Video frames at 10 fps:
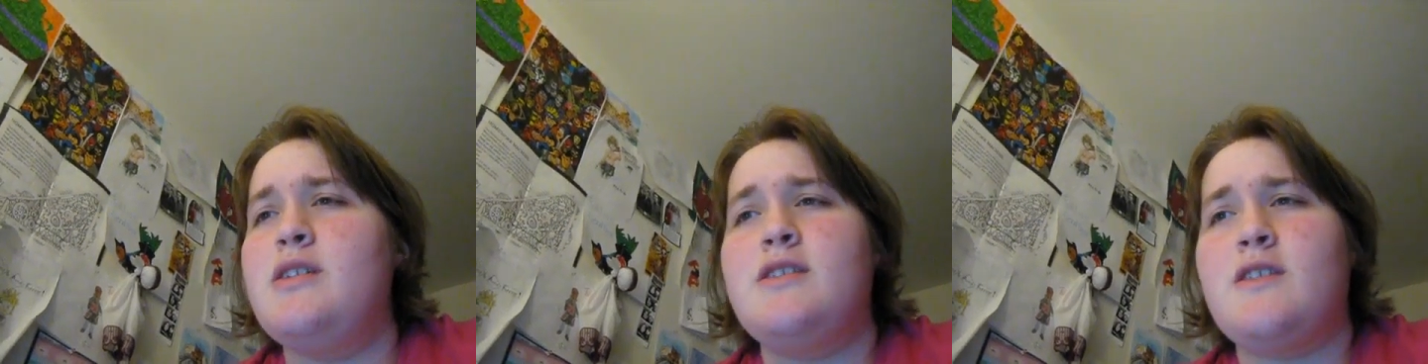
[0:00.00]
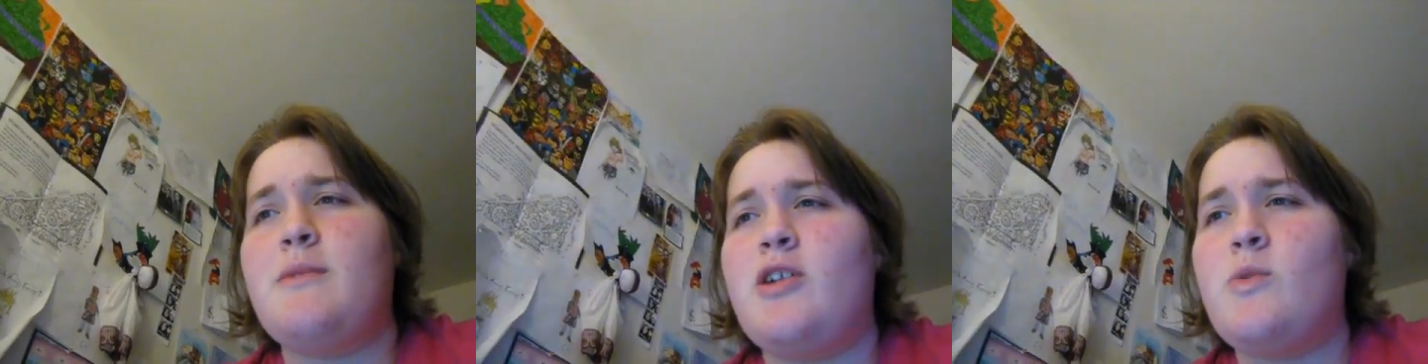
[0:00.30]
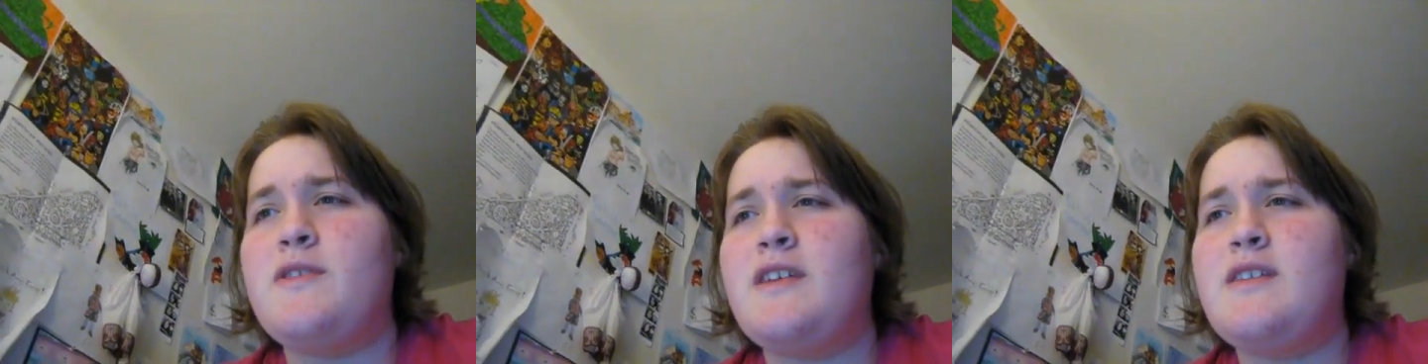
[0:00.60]
Doesn't
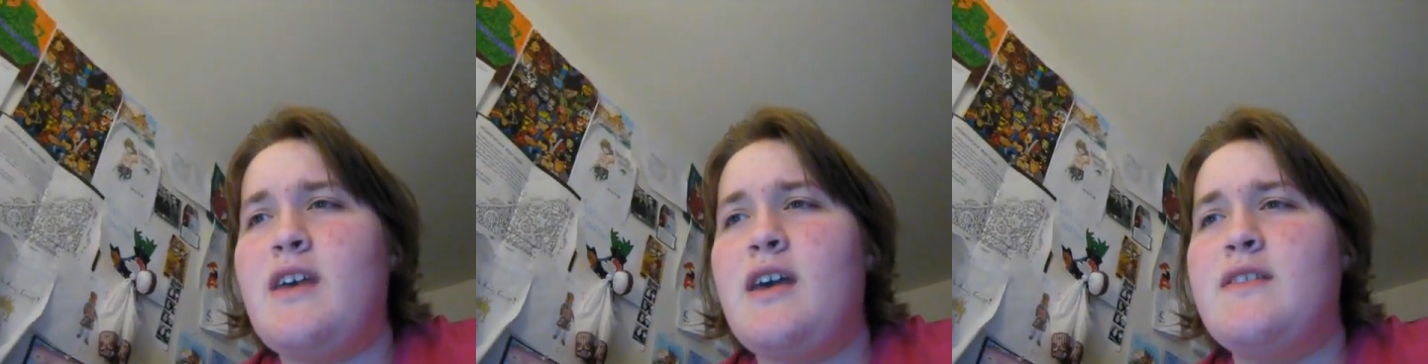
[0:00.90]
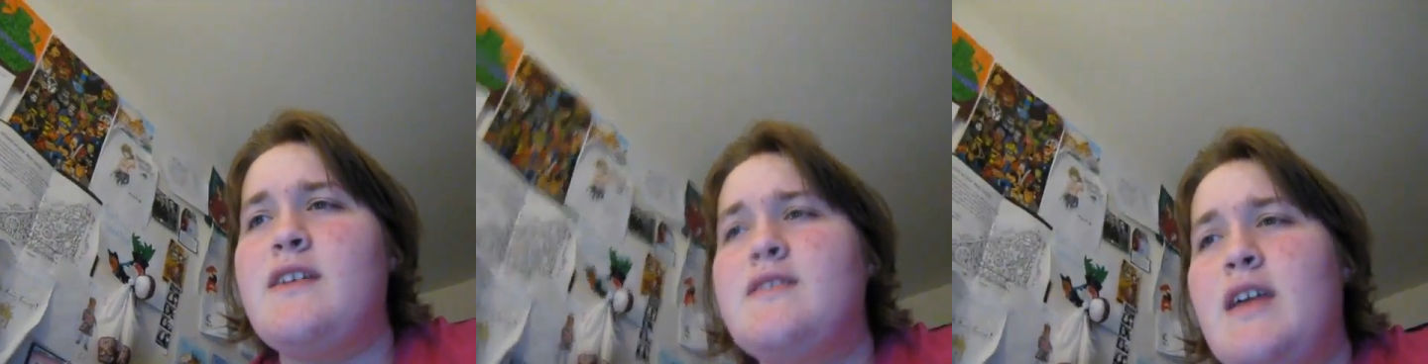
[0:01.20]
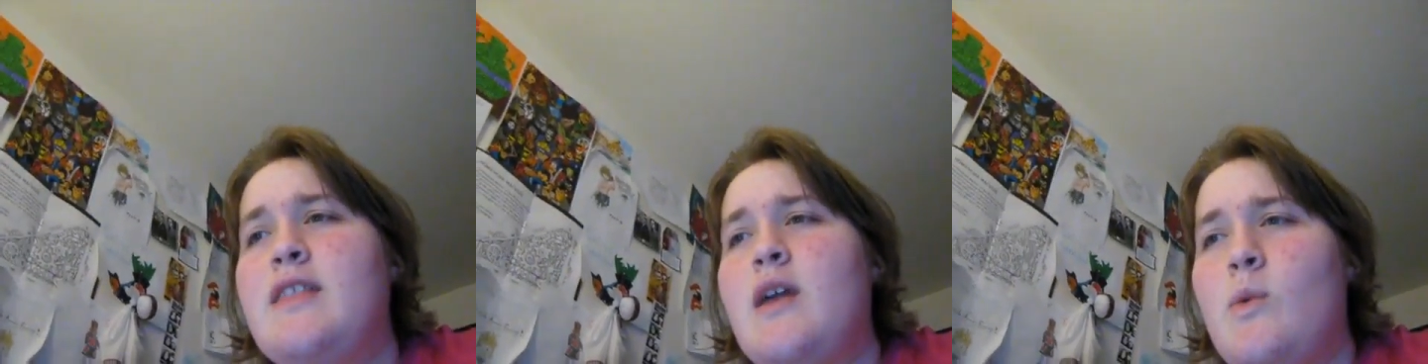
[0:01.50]
matter what they say
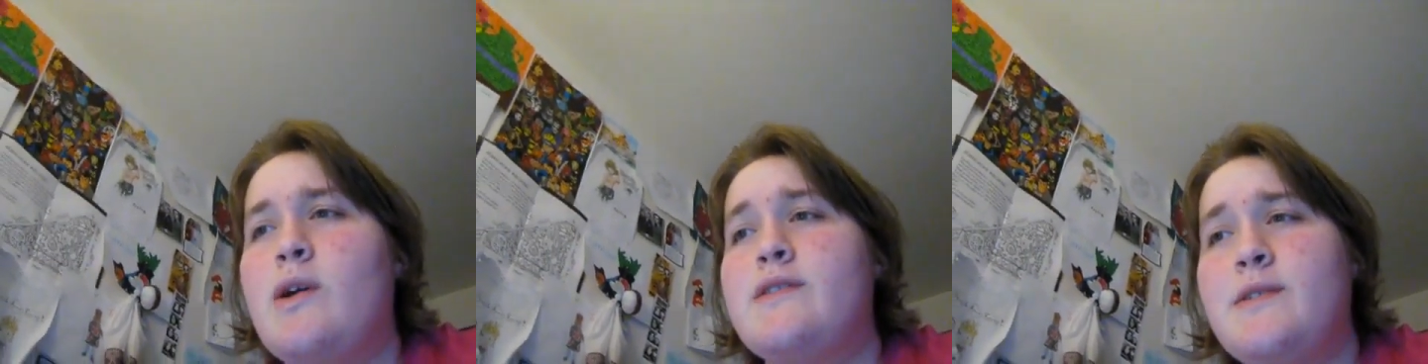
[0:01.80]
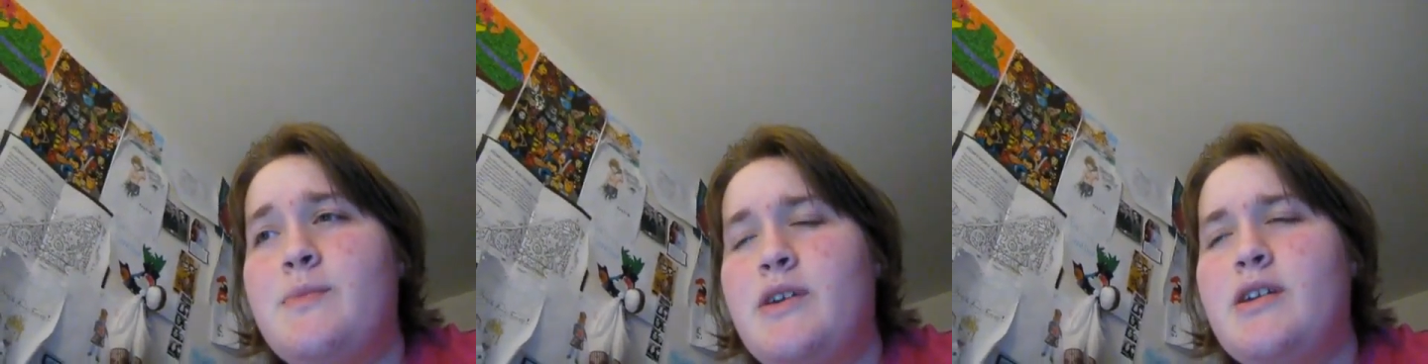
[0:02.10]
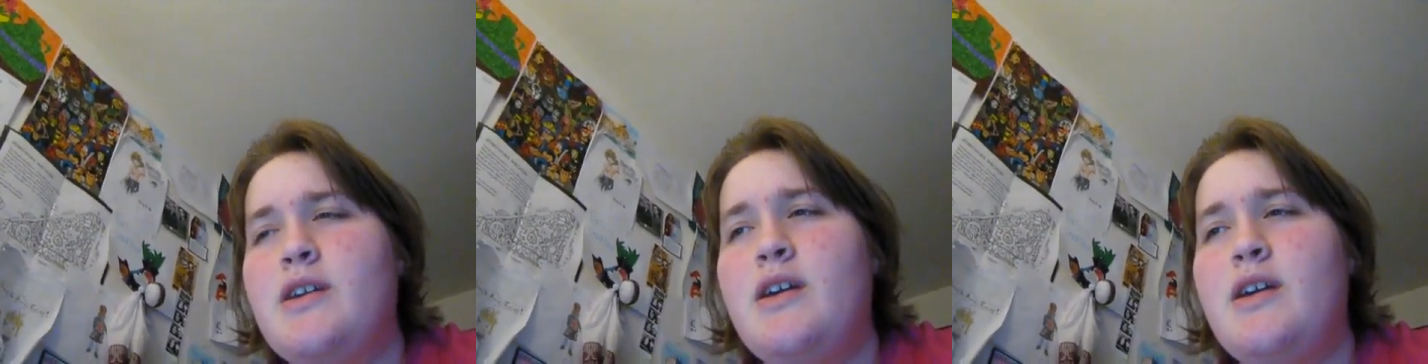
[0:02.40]
they want something.